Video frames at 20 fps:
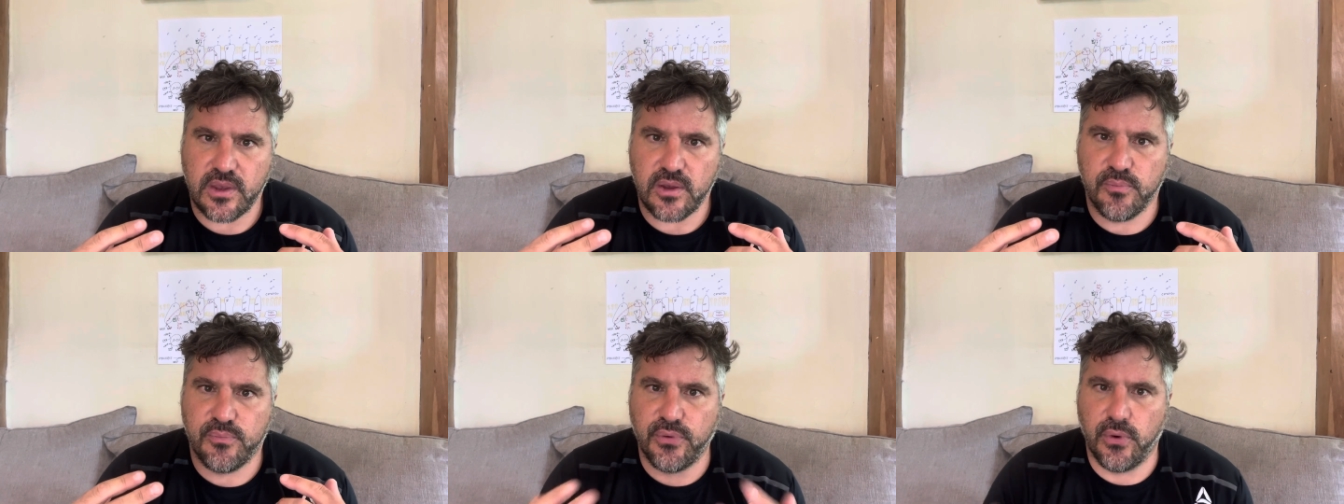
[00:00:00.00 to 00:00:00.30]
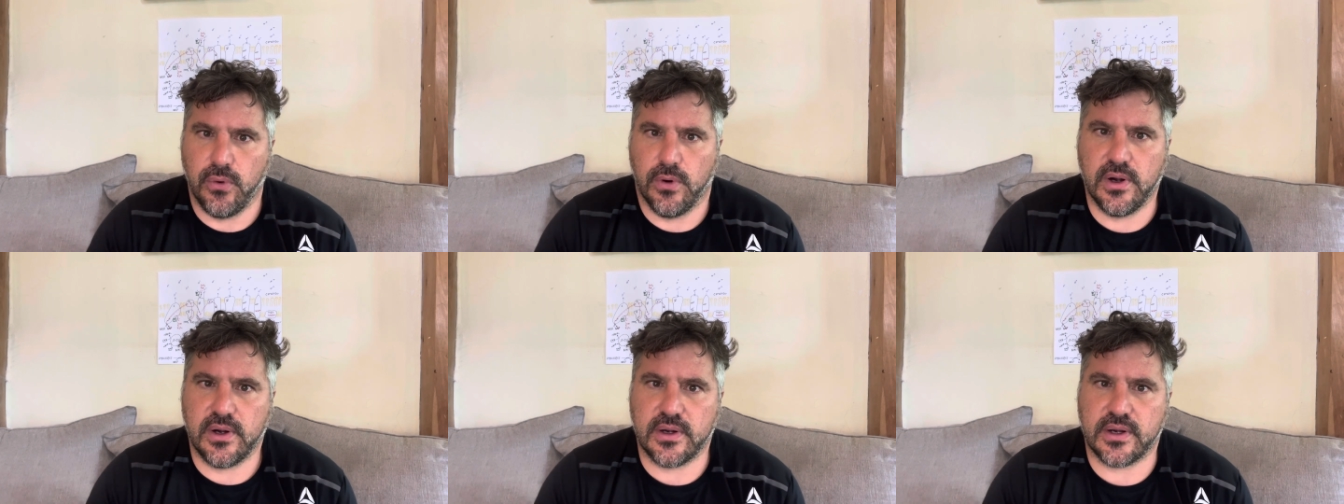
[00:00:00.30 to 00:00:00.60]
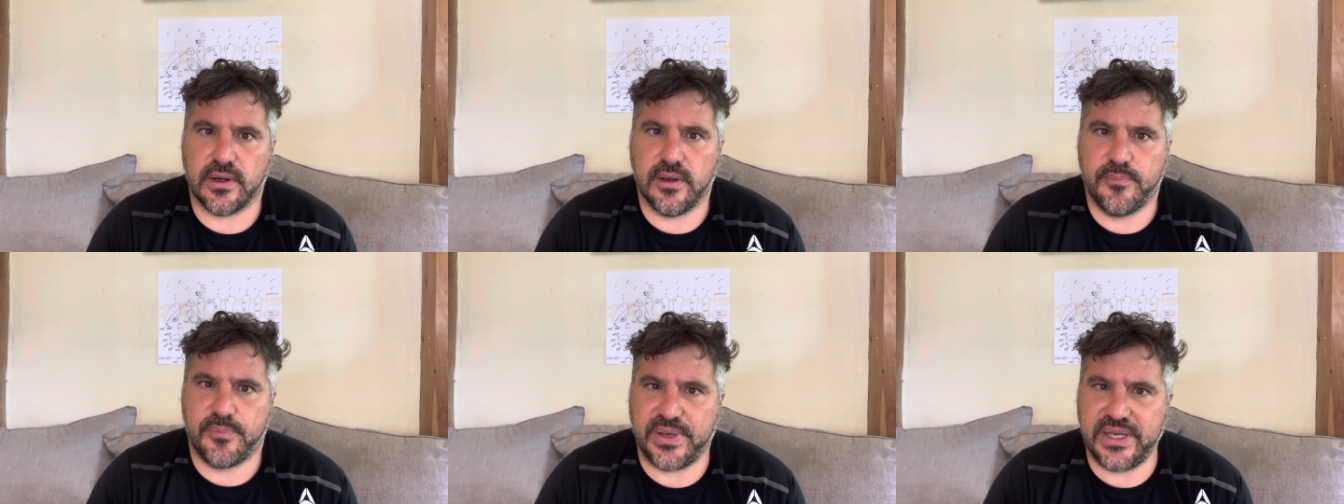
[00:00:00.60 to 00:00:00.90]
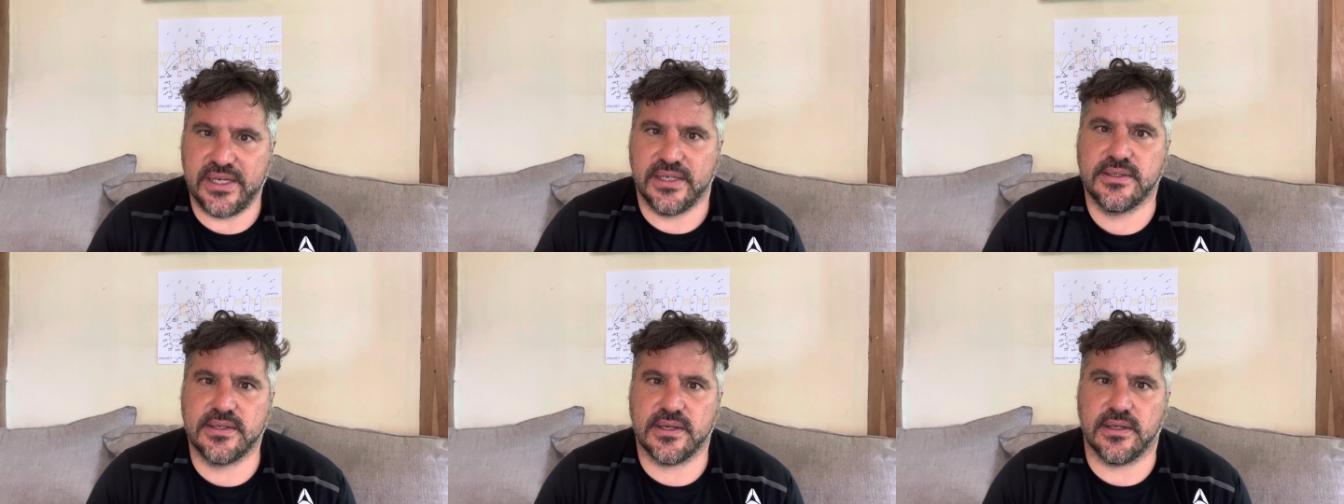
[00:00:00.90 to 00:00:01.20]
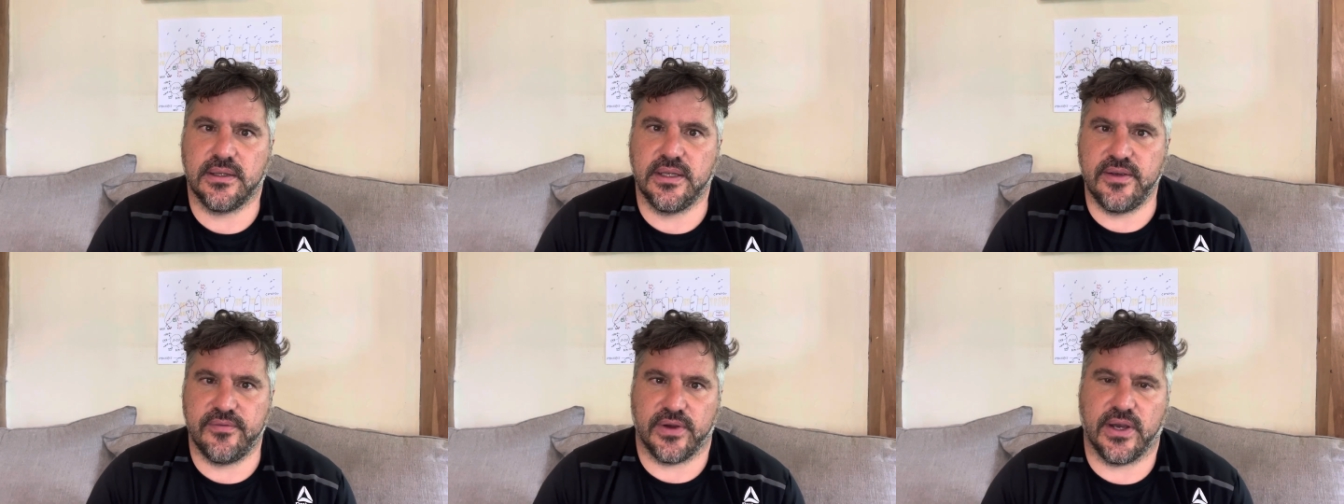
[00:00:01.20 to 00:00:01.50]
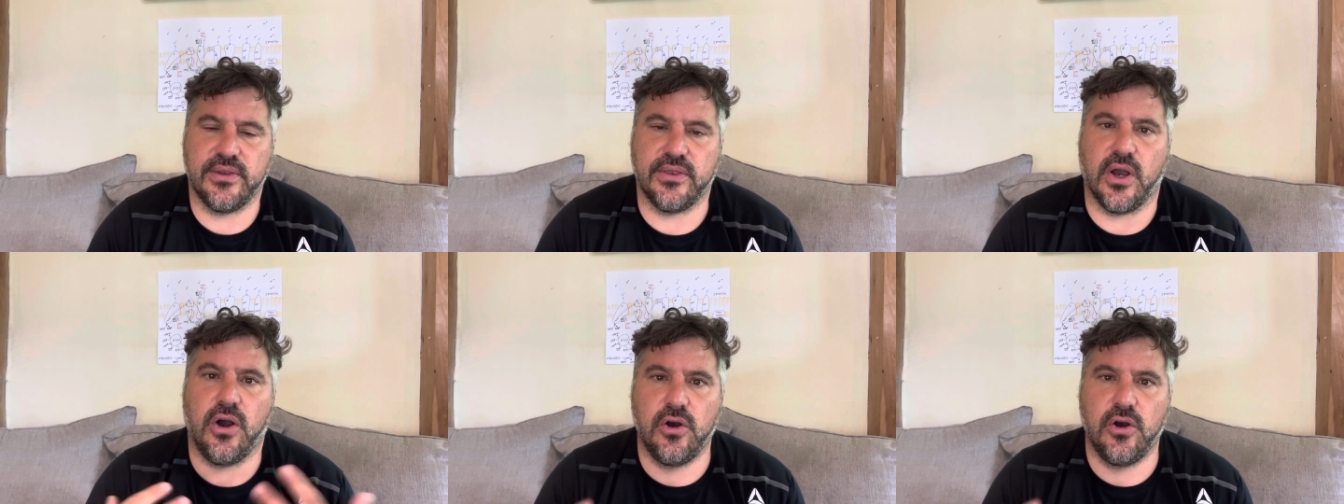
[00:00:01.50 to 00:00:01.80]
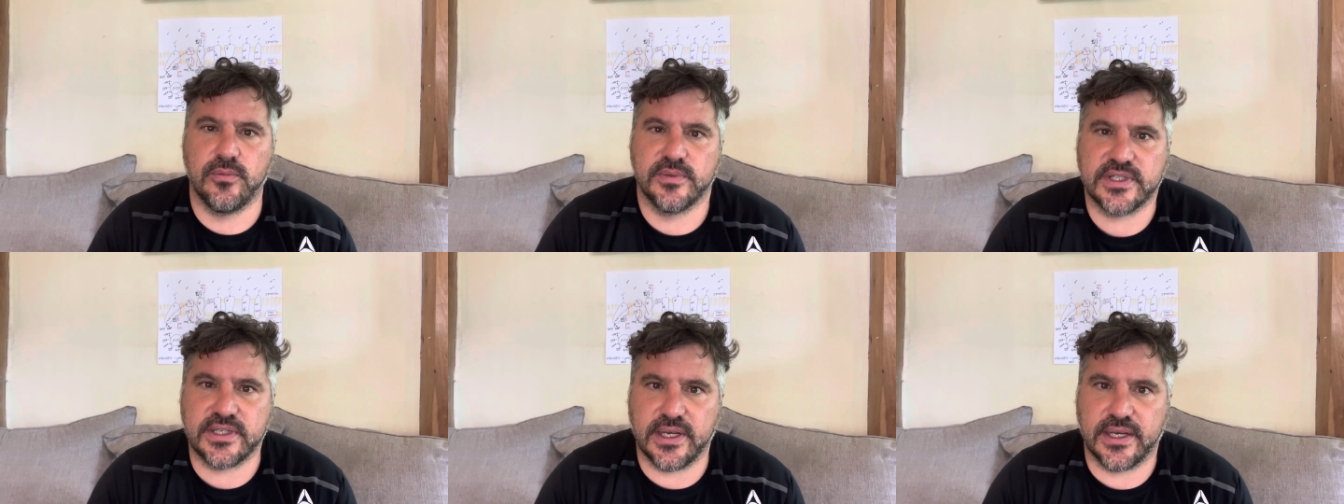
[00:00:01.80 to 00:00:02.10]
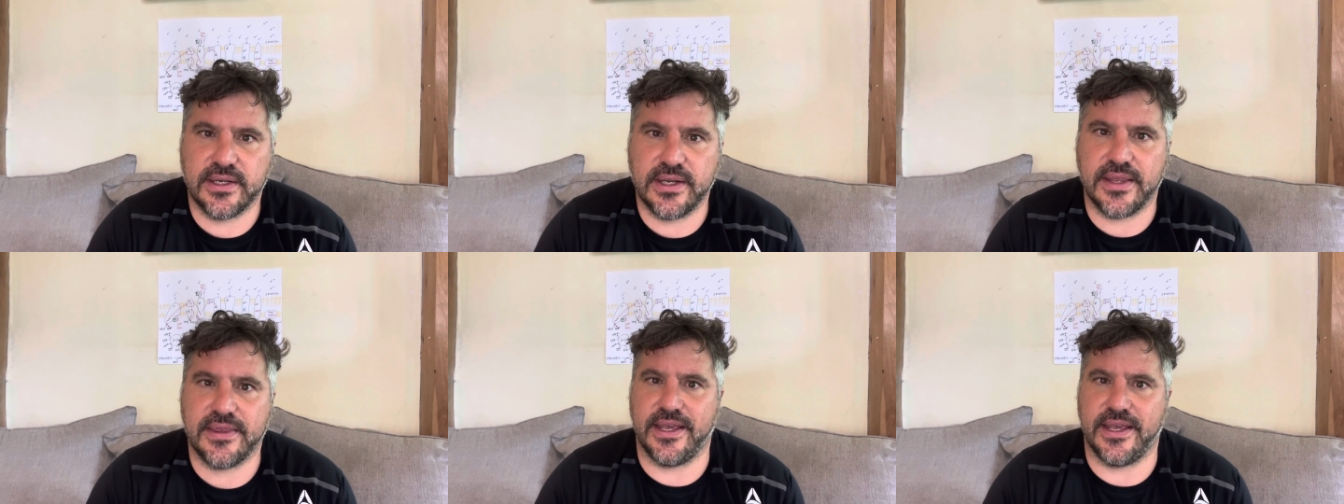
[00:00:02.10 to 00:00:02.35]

Pork, pigs live on the homestead.